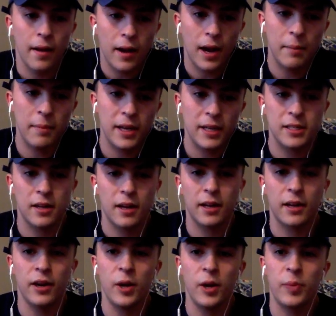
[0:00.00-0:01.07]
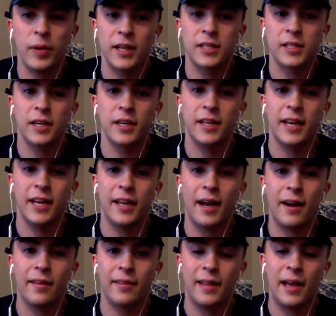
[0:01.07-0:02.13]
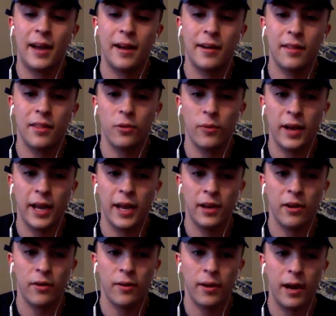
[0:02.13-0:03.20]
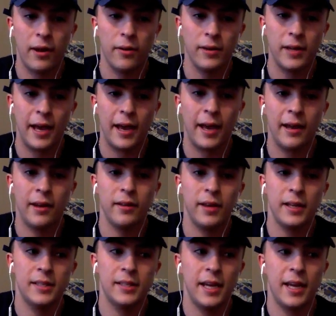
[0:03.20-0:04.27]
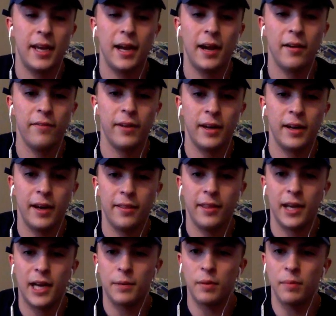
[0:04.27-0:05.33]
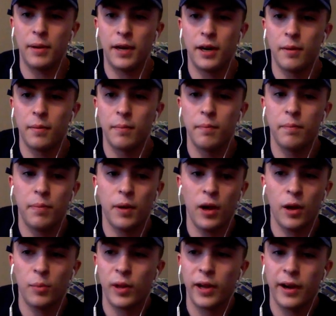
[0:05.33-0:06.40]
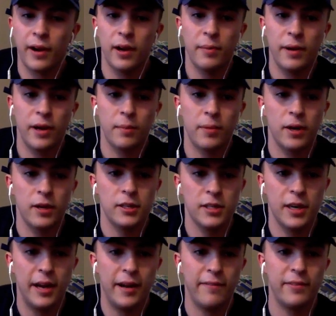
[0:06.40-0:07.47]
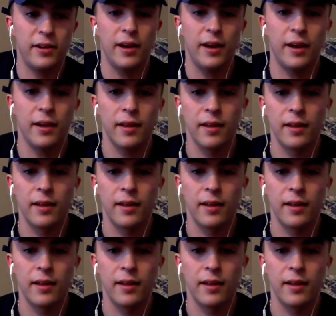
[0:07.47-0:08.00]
it's not good, but it's good to get that out of the way, know how to handle it and take care of it, and I think I'm a better ball player and a better person after it.